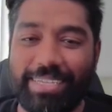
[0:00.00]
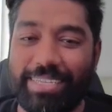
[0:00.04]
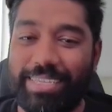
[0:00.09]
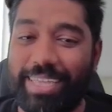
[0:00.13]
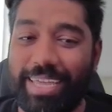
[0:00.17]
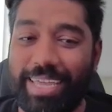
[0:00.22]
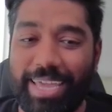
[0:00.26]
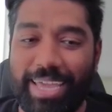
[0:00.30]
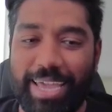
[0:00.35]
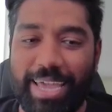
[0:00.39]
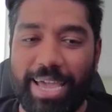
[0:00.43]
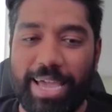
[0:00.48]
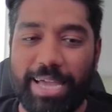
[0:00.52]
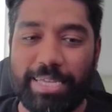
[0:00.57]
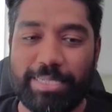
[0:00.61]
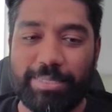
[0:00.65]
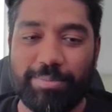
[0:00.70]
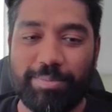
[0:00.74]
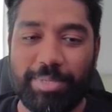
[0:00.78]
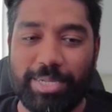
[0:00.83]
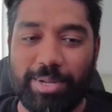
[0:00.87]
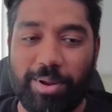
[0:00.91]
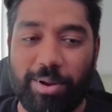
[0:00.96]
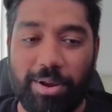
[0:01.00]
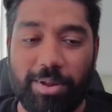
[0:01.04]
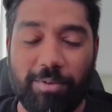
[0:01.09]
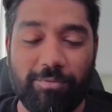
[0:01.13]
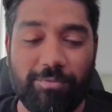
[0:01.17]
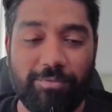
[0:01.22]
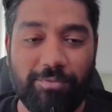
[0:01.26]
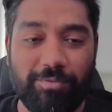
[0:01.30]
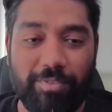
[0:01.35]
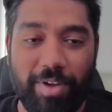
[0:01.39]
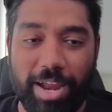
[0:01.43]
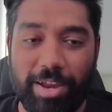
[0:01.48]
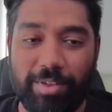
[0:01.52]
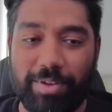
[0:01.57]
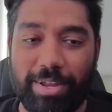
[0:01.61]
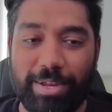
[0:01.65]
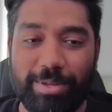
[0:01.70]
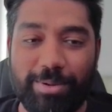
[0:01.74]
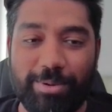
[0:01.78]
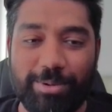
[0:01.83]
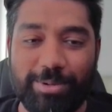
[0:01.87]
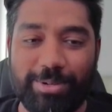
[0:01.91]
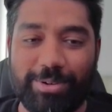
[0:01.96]
They has been on a very,
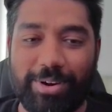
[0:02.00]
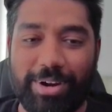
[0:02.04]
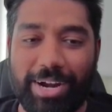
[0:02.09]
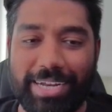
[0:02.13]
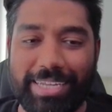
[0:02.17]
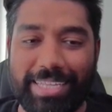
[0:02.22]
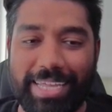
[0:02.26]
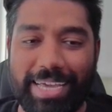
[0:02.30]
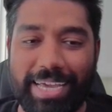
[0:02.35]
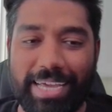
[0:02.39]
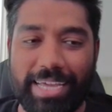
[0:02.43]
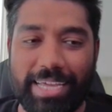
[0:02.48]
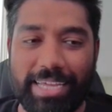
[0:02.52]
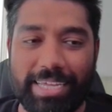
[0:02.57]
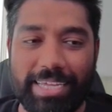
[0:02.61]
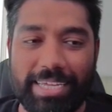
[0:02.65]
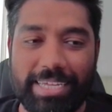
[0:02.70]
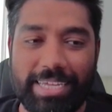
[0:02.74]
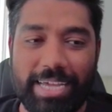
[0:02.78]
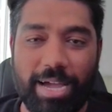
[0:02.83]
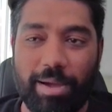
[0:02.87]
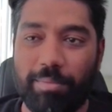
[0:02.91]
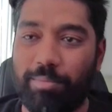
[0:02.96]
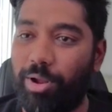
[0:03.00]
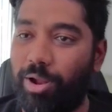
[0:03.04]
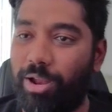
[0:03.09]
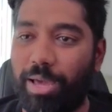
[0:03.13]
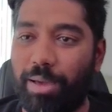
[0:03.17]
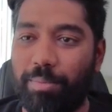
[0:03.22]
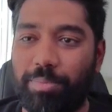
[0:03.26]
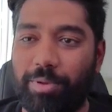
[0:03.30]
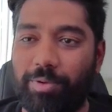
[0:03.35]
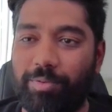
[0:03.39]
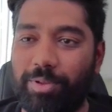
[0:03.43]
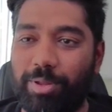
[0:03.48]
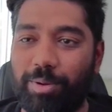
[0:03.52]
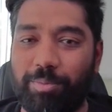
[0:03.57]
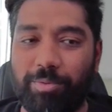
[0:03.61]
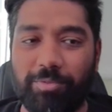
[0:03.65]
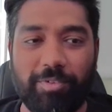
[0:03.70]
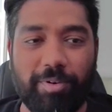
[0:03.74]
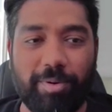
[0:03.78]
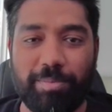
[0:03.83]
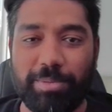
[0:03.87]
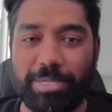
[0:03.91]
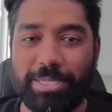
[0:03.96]
very good run there. I'm not happy with the
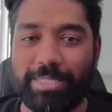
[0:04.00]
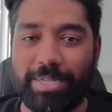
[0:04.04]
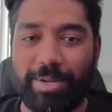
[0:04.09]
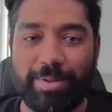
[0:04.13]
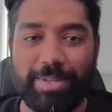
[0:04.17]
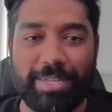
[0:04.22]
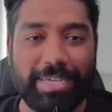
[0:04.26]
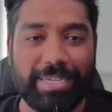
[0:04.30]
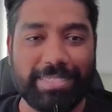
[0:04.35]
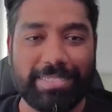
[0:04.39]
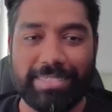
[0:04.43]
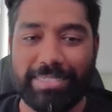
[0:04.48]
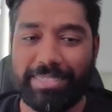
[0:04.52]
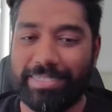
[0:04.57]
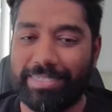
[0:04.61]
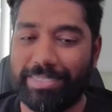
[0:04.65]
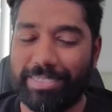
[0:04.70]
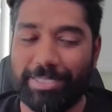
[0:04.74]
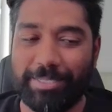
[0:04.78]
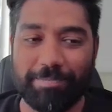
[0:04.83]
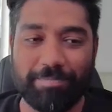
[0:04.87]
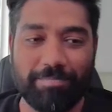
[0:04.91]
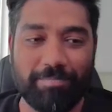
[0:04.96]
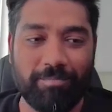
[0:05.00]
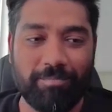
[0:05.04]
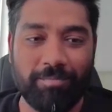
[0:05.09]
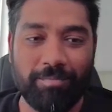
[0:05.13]
performance out there, seriously.